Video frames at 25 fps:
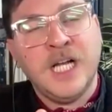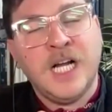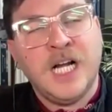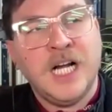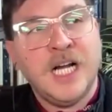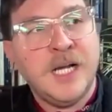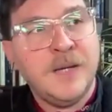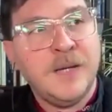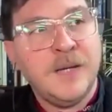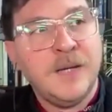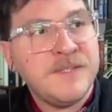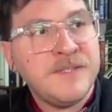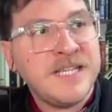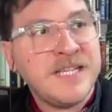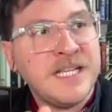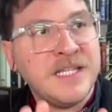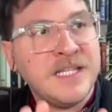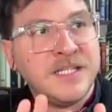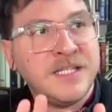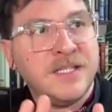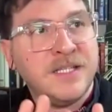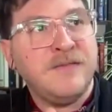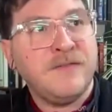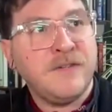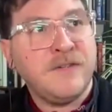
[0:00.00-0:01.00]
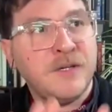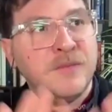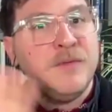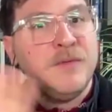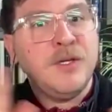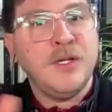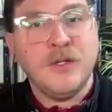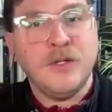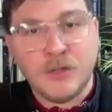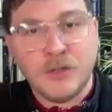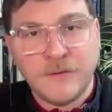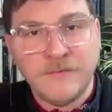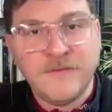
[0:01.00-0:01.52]
um, sense of
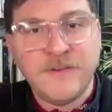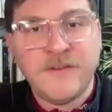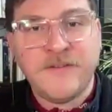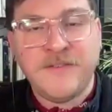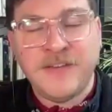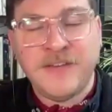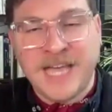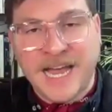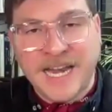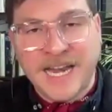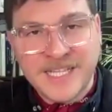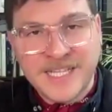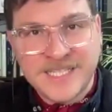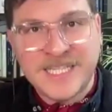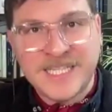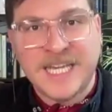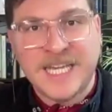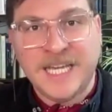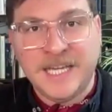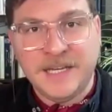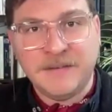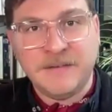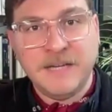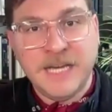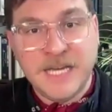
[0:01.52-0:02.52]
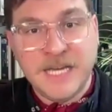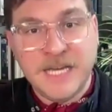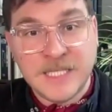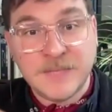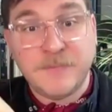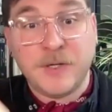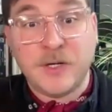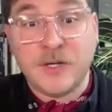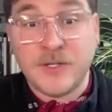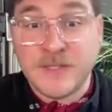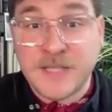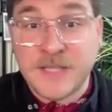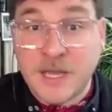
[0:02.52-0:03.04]
communal conviviality is
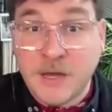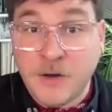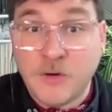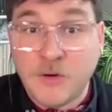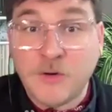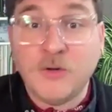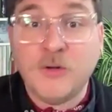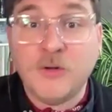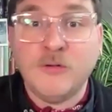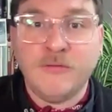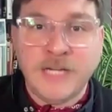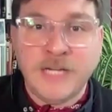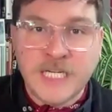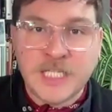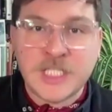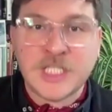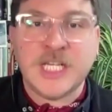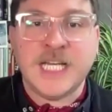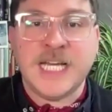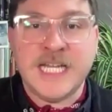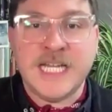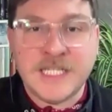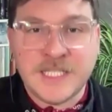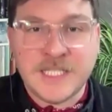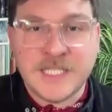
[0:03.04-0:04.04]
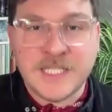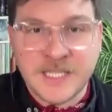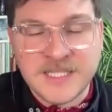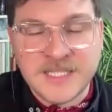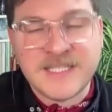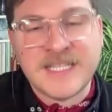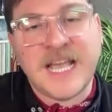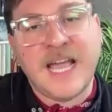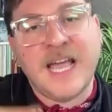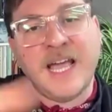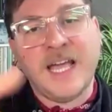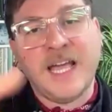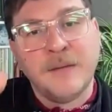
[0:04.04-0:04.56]
because they are all reaching into the
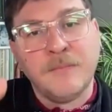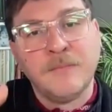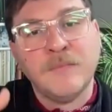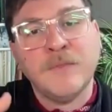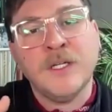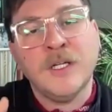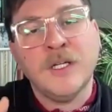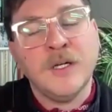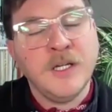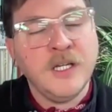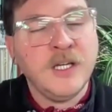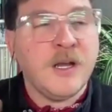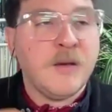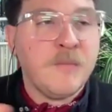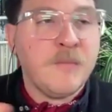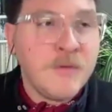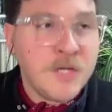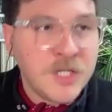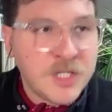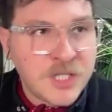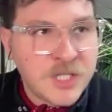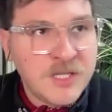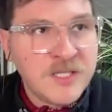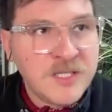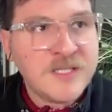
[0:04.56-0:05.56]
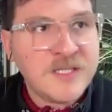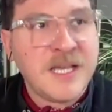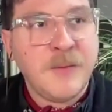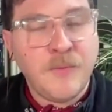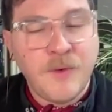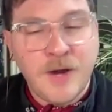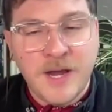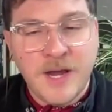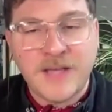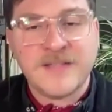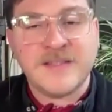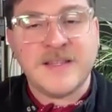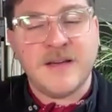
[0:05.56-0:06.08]
same, you know, much in the same
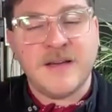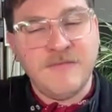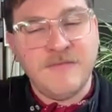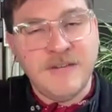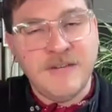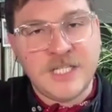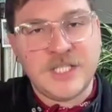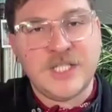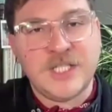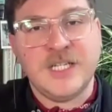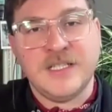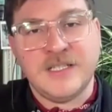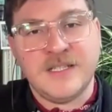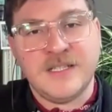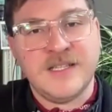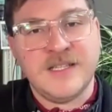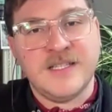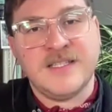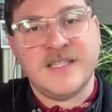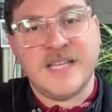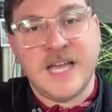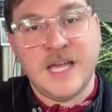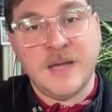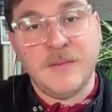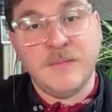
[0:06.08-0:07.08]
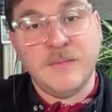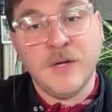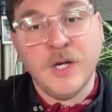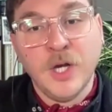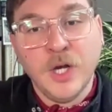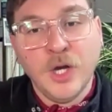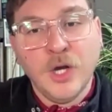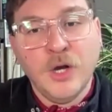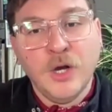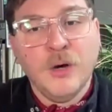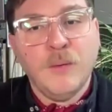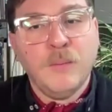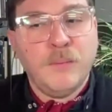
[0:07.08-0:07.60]
way as they're reaching to the same
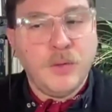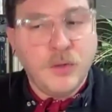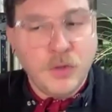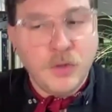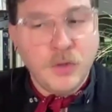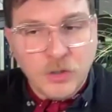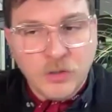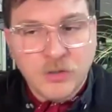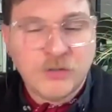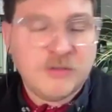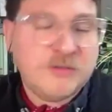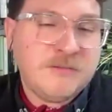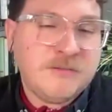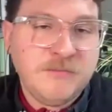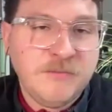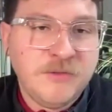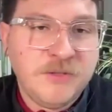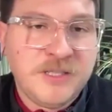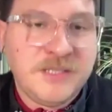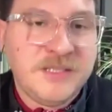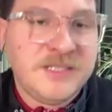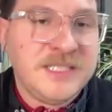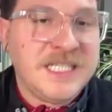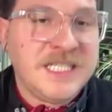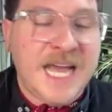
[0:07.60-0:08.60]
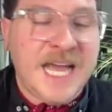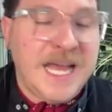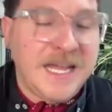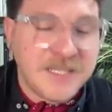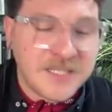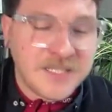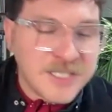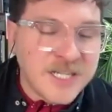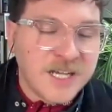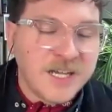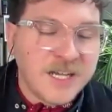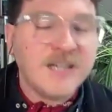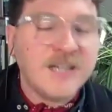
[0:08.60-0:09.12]
port
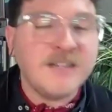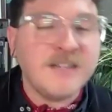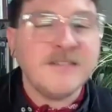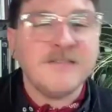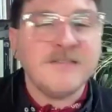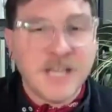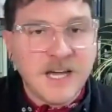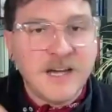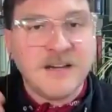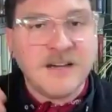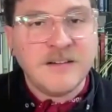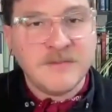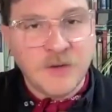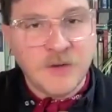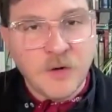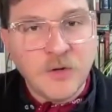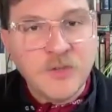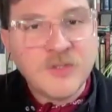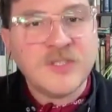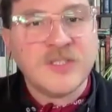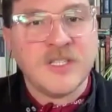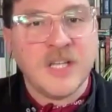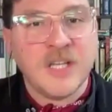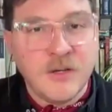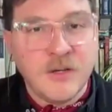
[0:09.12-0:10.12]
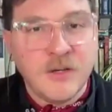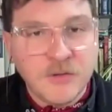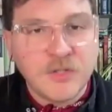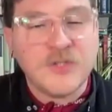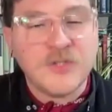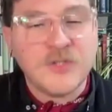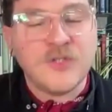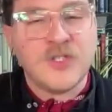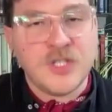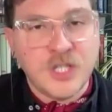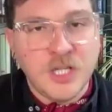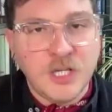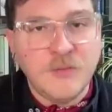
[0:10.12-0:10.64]
decanter. They are also
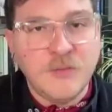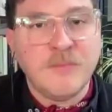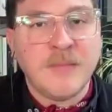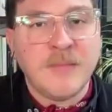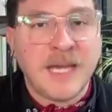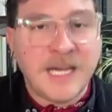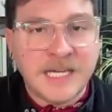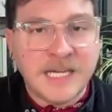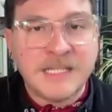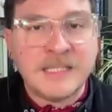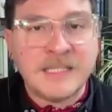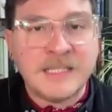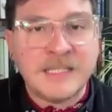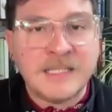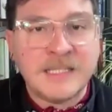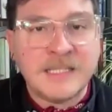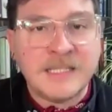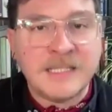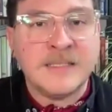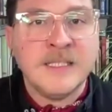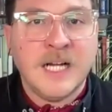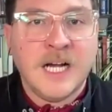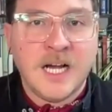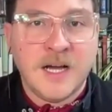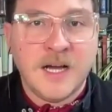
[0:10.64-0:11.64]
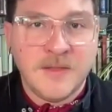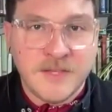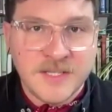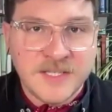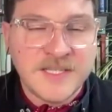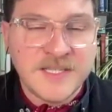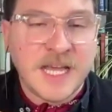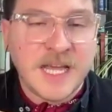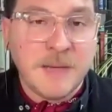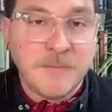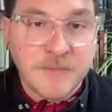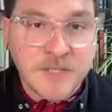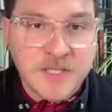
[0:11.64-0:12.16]
consuming uh,
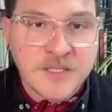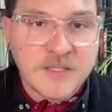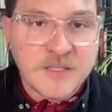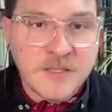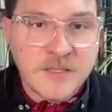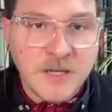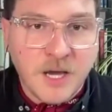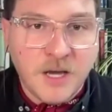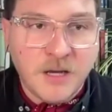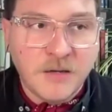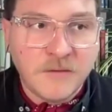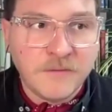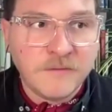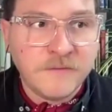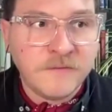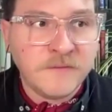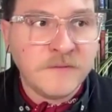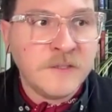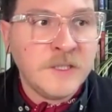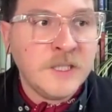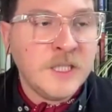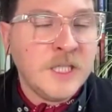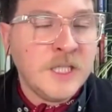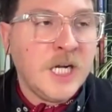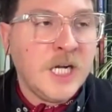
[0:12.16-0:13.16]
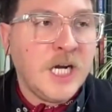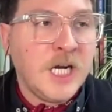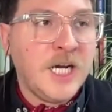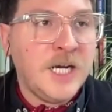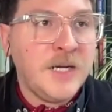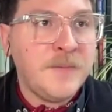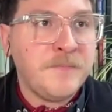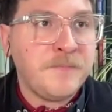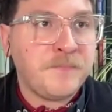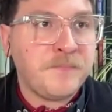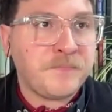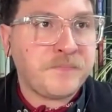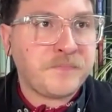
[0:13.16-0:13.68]
the same snuff.
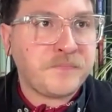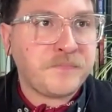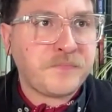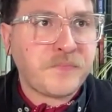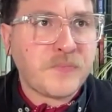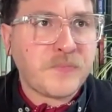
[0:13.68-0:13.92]
Um,